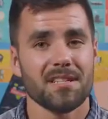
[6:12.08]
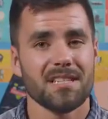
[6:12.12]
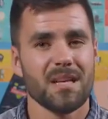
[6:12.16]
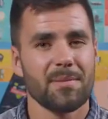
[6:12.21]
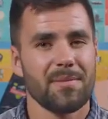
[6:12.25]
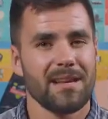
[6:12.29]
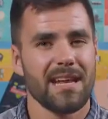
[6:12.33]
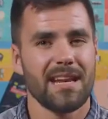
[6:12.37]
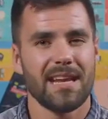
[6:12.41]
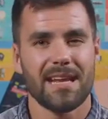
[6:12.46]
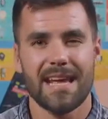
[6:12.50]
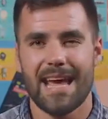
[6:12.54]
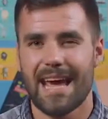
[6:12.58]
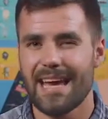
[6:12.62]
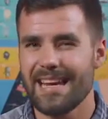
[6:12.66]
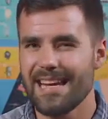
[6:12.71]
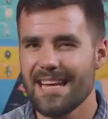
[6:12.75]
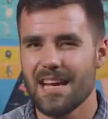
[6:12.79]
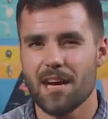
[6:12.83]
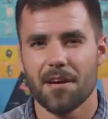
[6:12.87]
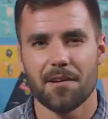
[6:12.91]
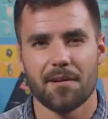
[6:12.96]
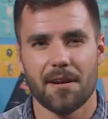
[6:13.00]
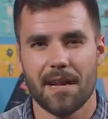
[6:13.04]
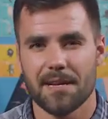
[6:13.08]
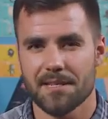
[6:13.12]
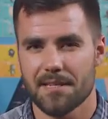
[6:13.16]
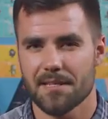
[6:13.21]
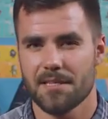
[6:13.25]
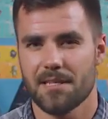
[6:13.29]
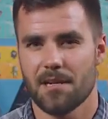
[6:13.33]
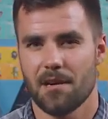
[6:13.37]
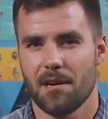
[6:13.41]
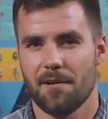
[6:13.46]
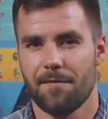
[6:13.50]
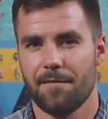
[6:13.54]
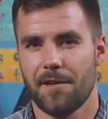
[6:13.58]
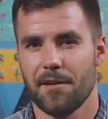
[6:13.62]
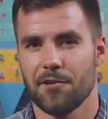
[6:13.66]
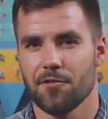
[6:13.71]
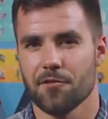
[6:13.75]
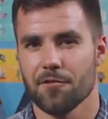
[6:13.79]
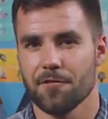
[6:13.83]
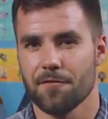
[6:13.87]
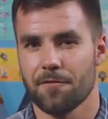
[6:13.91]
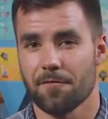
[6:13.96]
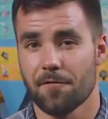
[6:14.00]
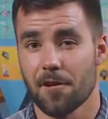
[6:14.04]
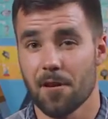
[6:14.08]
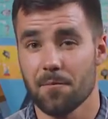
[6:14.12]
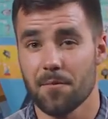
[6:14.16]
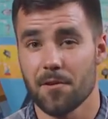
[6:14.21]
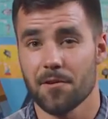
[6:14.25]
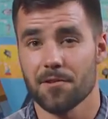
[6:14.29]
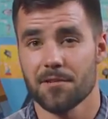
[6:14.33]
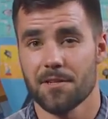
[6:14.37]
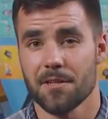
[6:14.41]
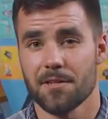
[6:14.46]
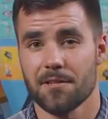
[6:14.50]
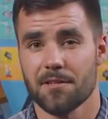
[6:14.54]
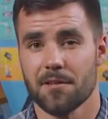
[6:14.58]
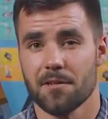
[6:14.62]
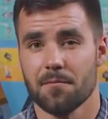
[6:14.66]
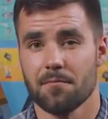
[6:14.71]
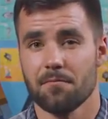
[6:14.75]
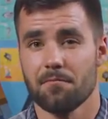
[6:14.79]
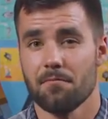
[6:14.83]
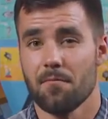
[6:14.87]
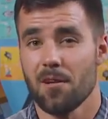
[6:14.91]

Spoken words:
eliminating any unnecessary features from your system.